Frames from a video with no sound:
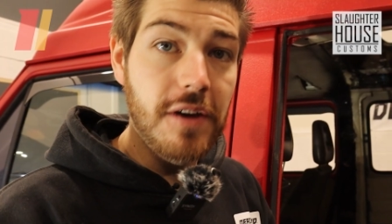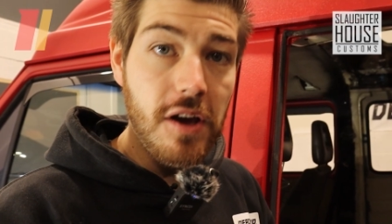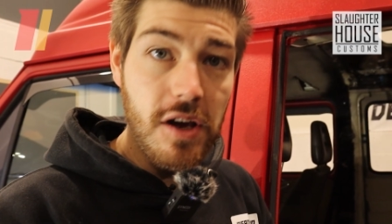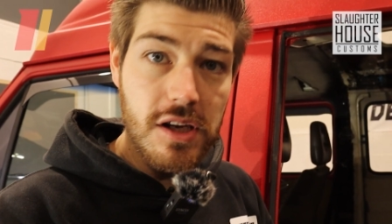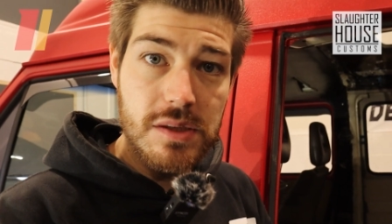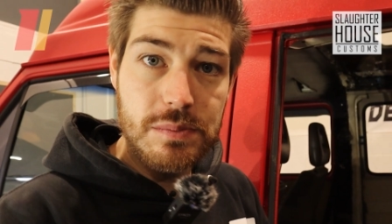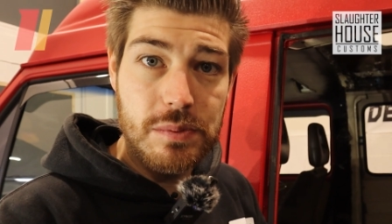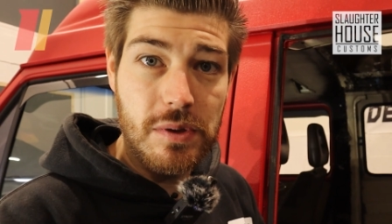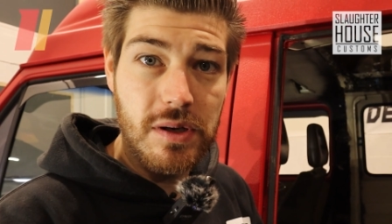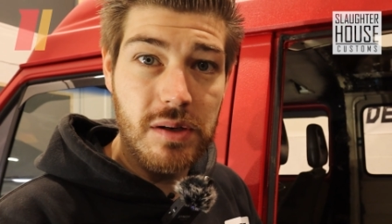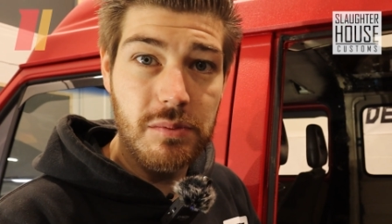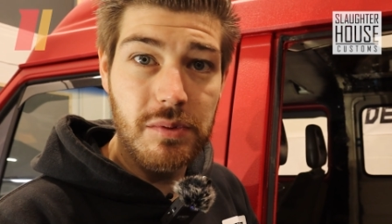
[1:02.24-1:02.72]

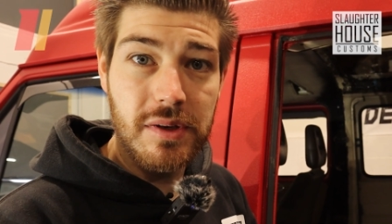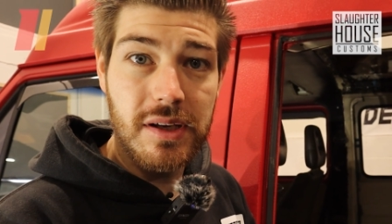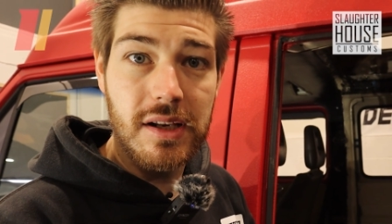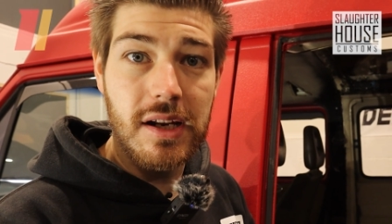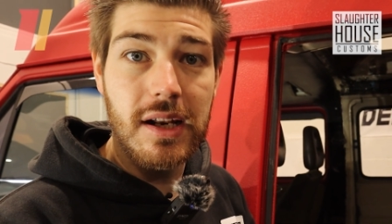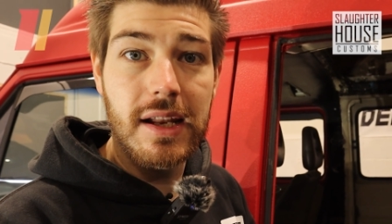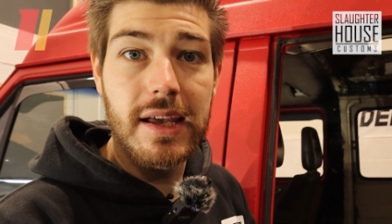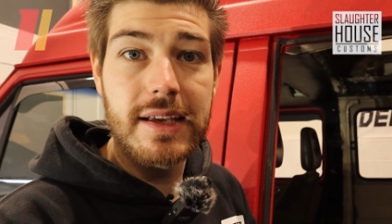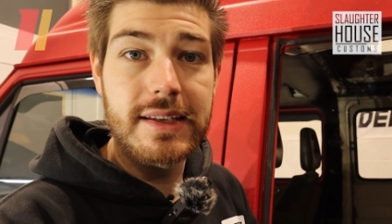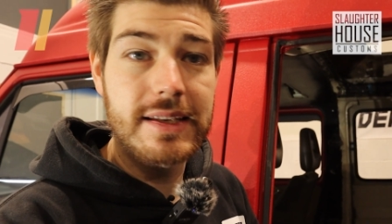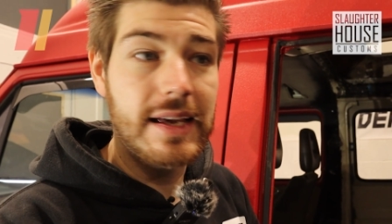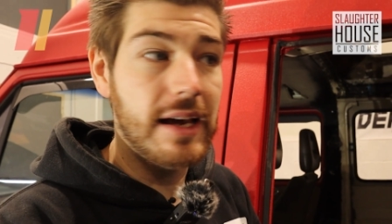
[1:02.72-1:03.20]
First product we're going
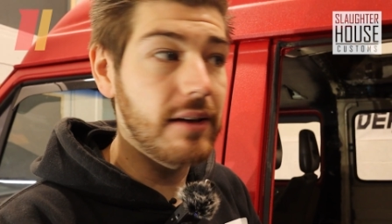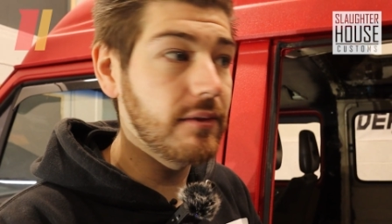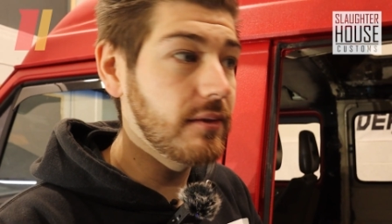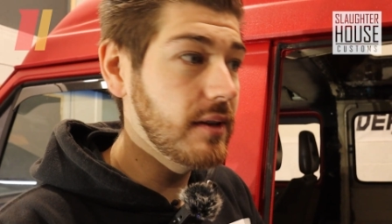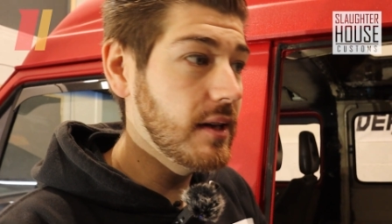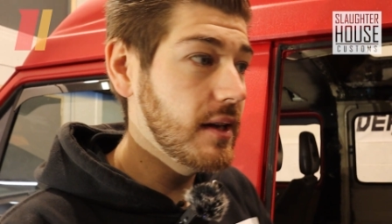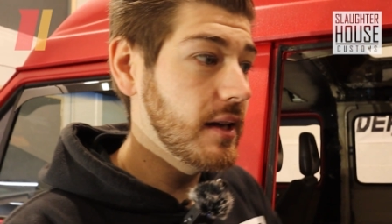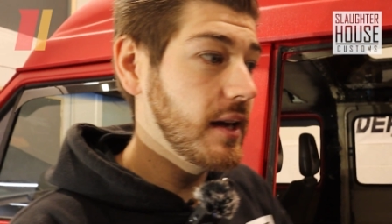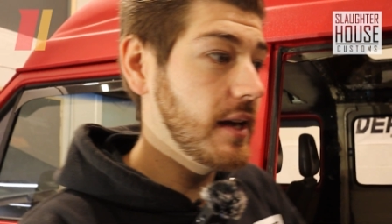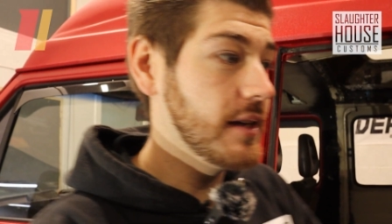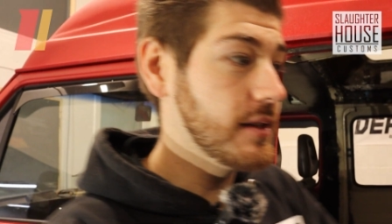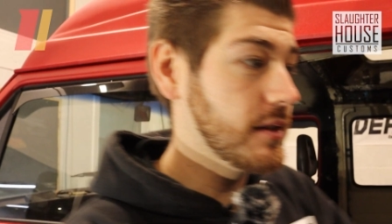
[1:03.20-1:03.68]
to lay down
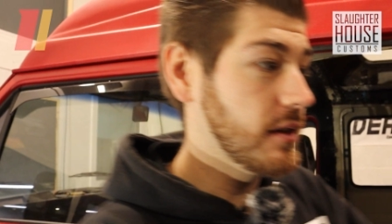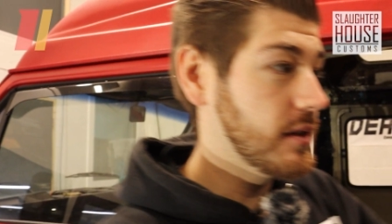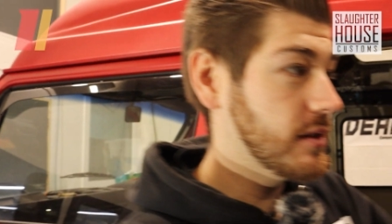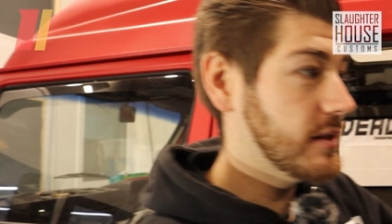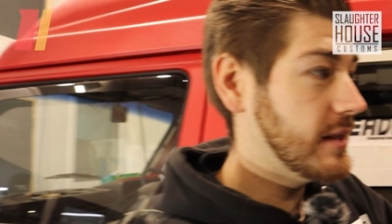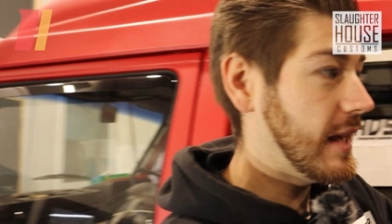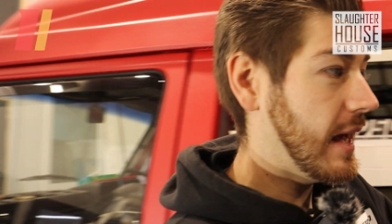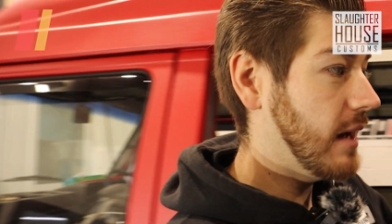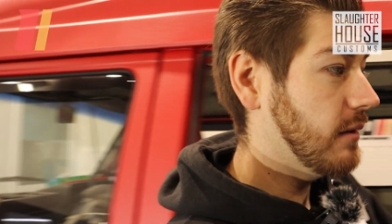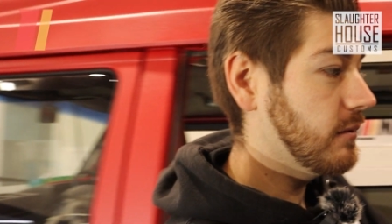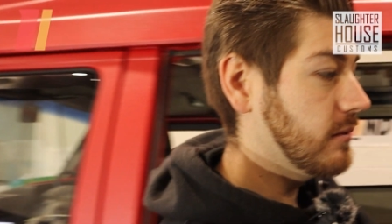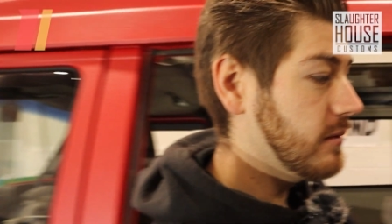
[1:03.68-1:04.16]
is our
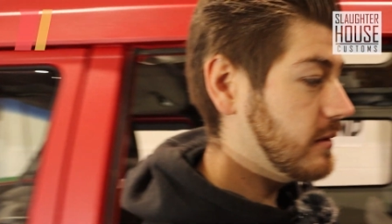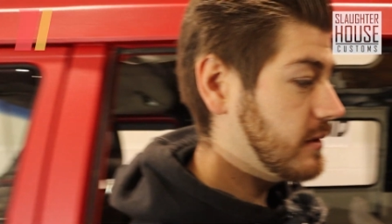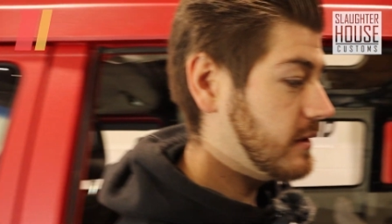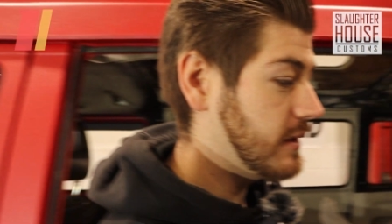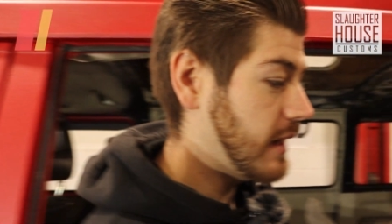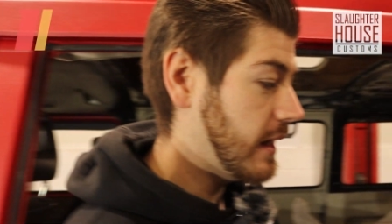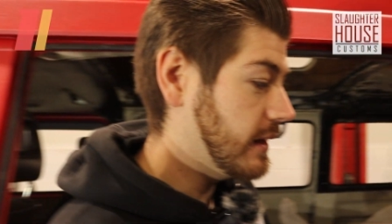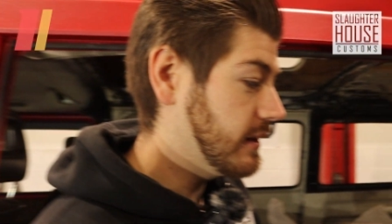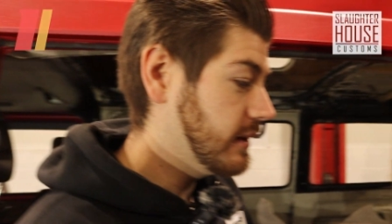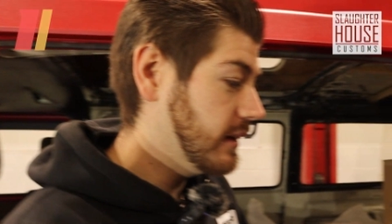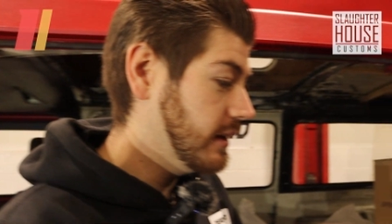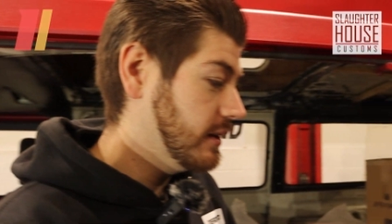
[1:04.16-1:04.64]
sound
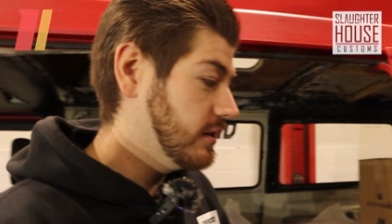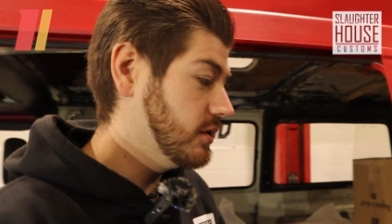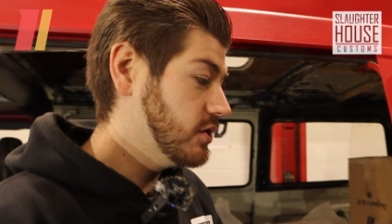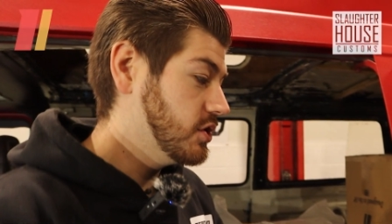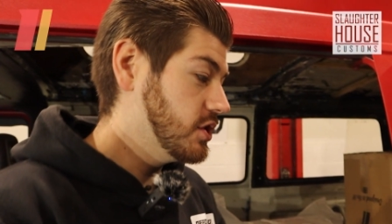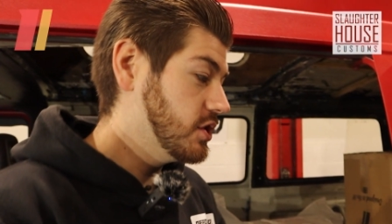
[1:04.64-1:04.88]
deadening